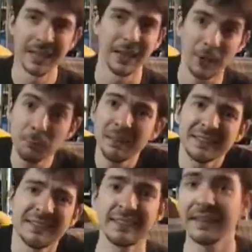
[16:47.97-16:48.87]
it could be
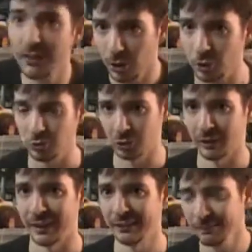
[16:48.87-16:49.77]
saga
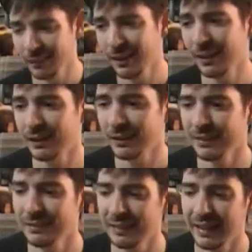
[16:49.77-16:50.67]
altering.
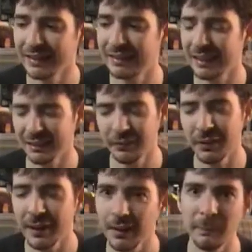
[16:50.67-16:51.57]
Because I, they're
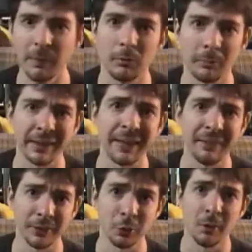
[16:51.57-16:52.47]
not going to be able to bring
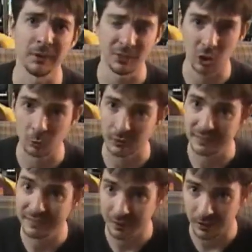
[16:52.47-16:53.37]
anything new to the Star Wars
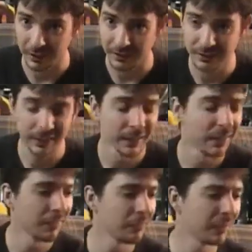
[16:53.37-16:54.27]
saga.
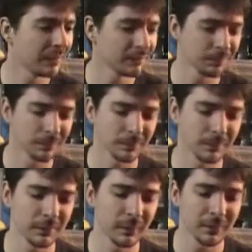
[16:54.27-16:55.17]
They're,
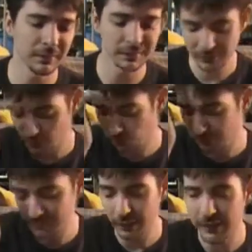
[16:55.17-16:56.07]
the, the Star
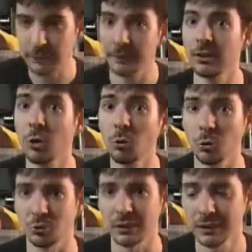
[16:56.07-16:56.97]
Wars saga has been
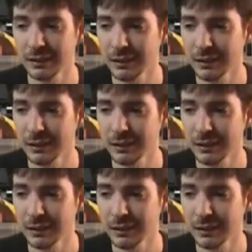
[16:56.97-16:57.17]
told.